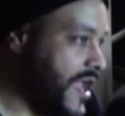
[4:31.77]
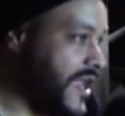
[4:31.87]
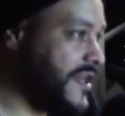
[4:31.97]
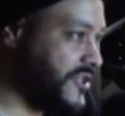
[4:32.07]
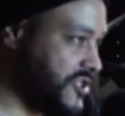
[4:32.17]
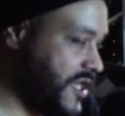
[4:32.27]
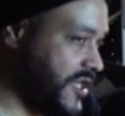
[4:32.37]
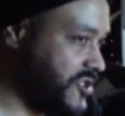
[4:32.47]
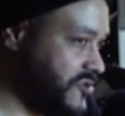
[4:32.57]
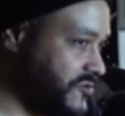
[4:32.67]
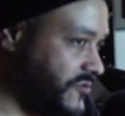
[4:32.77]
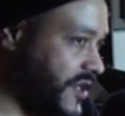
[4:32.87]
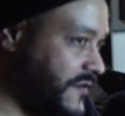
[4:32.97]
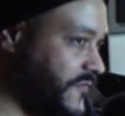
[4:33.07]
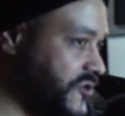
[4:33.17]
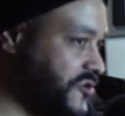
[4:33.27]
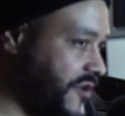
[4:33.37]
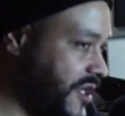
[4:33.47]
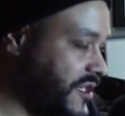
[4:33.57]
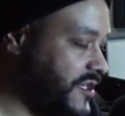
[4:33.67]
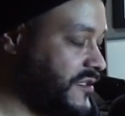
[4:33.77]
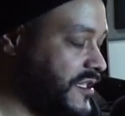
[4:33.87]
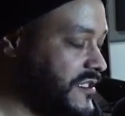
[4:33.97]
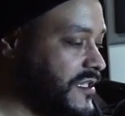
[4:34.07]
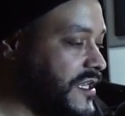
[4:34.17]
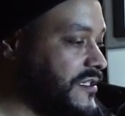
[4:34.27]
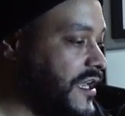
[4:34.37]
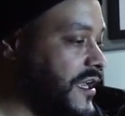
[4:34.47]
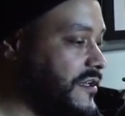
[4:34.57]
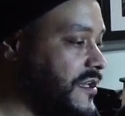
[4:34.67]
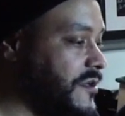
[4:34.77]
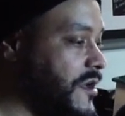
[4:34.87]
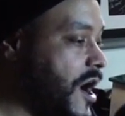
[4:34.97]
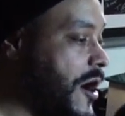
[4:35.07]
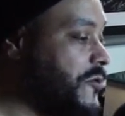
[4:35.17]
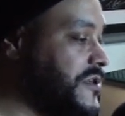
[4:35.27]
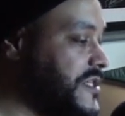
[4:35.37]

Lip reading: and educational, right, for training and things like that. Our